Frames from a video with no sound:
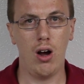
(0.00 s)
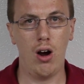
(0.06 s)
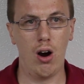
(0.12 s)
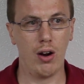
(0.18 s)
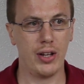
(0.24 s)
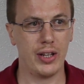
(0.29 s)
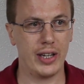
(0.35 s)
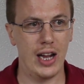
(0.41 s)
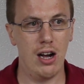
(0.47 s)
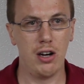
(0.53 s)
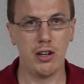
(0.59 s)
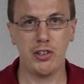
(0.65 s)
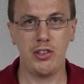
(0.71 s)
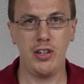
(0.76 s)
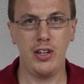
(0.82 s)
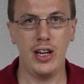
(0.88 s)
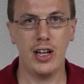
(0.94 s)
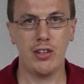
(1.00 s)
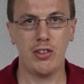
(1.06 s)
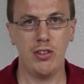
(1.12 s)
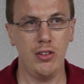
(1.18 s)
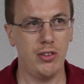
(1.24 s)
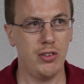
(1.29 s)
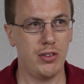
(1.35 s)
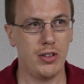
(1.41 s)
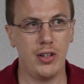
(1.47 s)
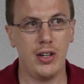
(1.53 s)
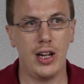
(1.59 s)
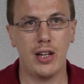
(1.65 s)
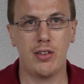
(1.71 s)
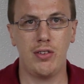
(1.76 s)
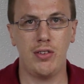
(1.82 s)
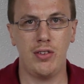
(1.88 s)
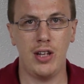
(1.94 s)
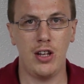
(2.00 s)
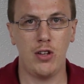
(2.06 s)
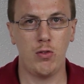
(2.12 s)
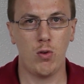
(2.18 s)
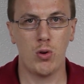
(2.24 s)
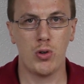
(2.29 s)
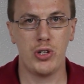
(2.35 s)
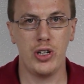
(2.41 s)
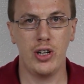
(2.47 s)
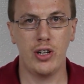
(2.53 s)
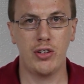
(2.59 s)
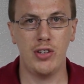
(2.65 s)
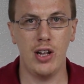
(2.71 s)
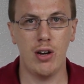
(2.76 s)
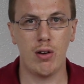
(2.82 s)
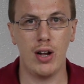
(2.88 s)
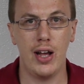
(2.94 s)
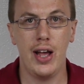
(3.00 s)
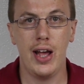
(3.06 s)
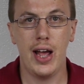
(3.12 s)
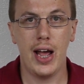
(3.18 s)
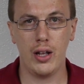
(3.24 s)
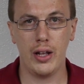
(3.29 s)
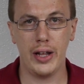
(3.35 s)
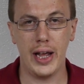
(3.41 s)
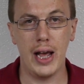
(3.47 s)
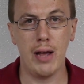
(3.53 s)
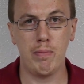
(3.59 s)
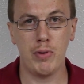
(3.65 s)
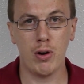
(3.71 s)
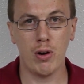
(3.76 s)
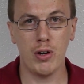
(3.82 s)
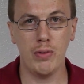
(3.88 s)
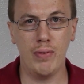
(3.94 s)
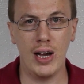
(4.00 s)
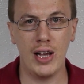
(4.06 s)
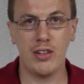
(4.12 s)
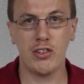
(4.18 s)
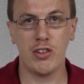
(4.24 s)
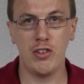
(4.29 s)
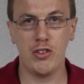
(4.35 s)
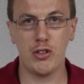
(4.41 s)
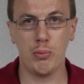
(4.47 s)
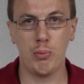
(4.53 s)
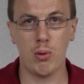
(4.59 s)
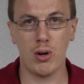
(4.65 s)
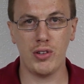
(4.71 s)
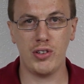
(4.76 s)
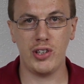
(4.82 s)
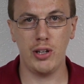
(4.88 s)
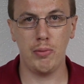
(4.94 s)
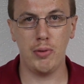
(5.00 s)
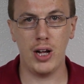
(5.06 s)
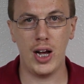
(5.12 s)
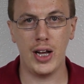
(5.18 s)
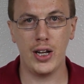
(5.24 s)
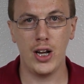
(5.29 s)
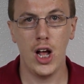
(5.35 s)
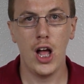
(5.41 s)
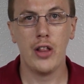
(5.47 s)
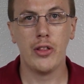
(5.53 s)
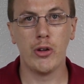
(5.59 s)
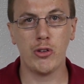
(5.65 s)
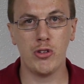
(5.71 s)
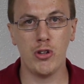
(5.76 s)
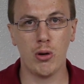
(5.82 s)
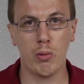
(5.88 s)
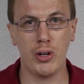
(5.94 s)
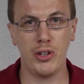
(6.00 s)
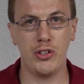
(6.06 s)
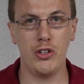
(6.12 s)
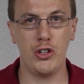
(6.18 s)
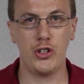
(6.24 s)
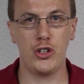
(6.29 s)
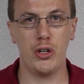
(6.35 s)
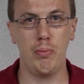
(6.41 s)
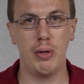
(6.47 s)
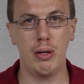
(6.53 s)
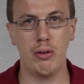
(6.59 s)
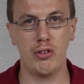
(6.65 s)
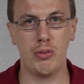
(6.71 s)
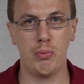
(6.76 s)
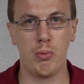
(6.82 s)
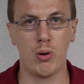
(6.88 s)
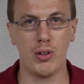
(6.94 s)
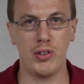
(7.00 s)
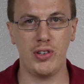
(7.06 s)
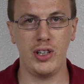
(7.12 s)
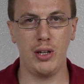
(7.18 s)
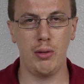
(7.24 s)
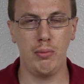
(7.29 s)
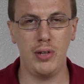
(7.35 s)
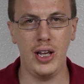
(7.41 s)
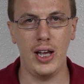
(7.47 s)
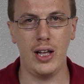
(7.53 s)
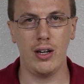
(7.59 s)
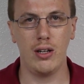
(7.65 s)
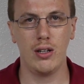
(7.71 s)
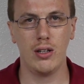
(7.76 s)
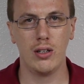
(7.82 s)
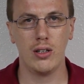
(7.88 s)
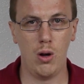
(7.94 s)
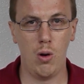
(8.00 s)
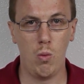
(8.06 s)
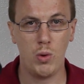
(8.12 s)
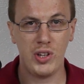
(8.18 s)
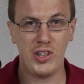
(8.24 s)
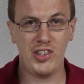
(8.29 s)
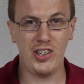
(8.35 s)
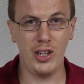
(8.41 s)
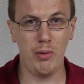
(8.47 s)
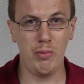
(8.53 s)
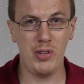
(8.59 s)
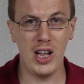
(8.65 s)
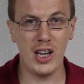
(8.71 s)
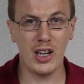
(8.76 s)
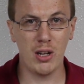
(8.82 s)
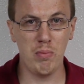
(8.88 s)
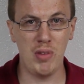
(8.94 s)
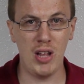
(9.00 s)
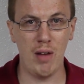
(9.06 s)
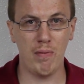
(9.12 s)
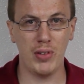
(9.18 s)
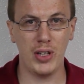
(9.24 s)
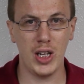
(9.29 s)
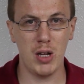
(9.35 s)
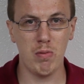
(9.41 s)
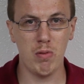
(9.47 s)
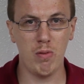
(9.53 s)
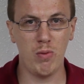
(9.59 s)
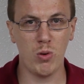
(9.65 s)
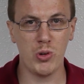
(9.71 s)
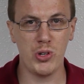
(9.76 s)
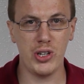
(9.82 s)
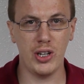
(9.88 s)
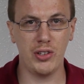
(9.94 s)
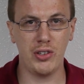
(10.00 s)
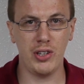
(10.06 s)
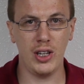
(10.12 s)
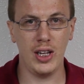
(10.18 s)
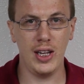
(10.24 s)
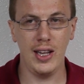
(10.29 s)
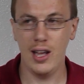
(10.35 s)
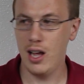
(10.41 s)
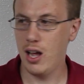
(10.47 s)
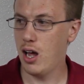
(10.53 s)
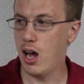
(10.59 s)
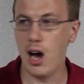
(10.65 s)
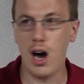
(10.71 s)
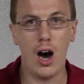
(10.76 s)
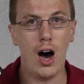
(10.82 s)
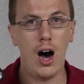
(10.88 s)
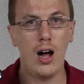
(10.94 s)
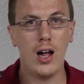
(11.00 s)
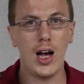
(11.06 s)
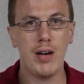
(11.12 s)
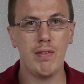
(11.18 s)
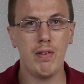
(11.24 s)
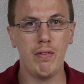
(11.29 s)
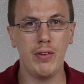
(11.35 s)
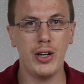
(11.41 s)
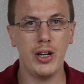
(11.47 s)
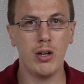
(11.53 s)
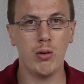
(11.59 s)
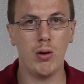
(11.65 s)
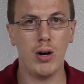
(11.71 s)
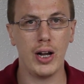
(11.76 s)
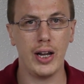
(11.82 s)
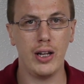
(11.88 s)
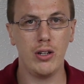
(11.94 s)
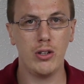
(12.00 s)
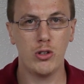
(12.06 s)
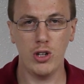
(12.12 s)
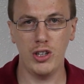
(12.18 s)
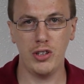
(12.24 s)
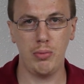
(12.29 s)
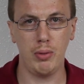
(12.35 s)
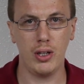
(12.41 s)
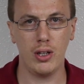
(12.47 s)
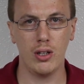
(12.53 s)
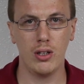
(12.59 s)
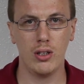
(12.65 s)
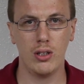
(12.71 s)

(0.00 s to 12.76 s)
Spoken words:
are the Galaxy Nexus, the Nexus S4G, etc. If your device can support CM9, there's no reason it shouldn't be able to support CM10. When CM10 comes out for the Evo 4G LTE, I'll have a video on it. Trust me.